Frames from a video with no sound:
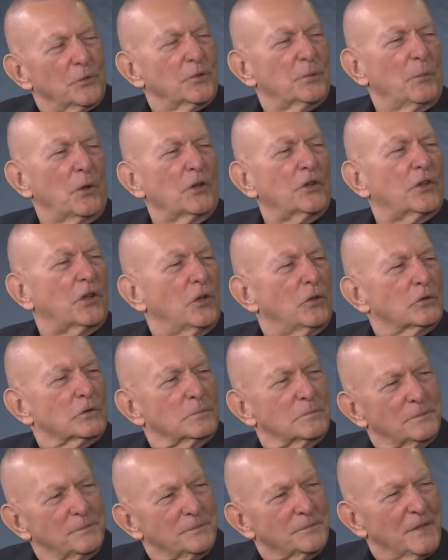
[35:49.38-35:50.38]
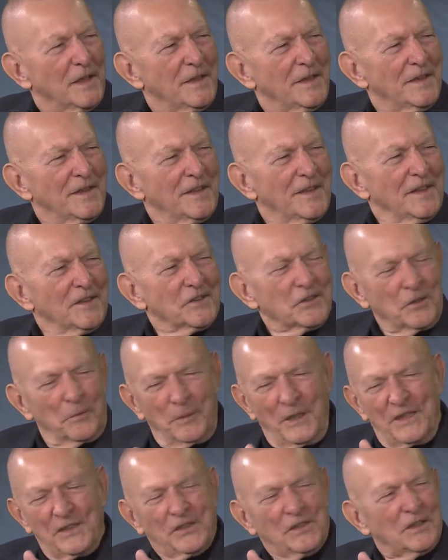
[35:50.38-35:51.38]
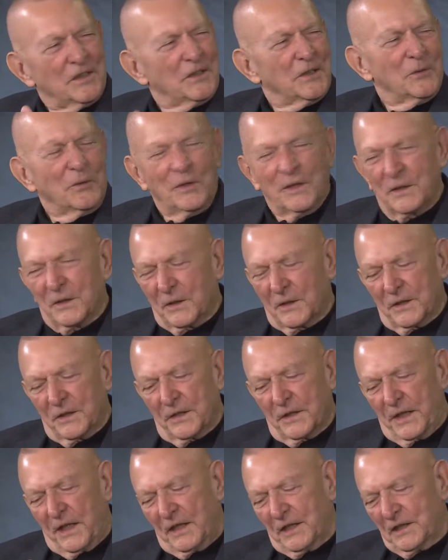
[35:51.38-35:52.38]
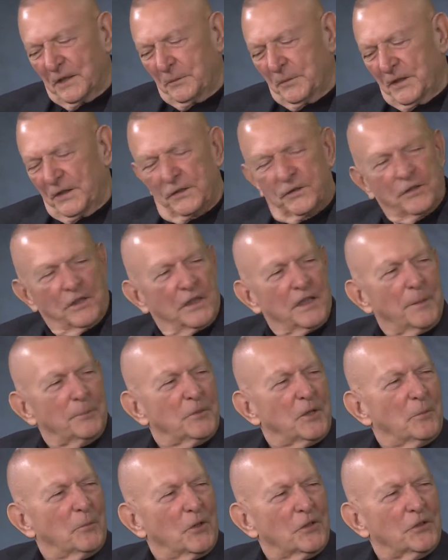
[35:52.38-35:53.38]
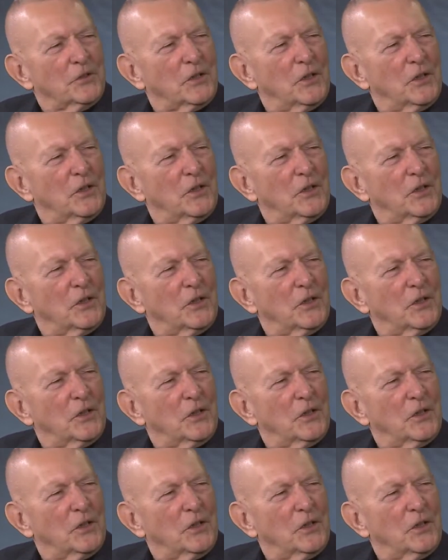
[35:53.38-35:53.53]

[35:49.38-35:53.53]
was Morse code. Right. So basically, we were, uh, had to be as adept at Morse